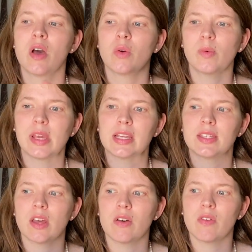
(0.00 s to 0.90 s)
weeks
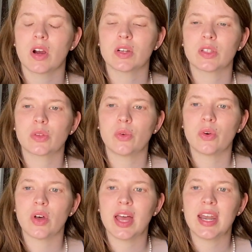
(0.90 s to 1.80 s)
of our
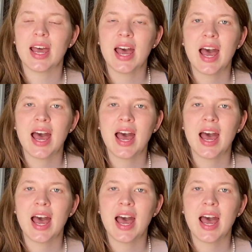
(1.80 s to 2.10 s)
school, and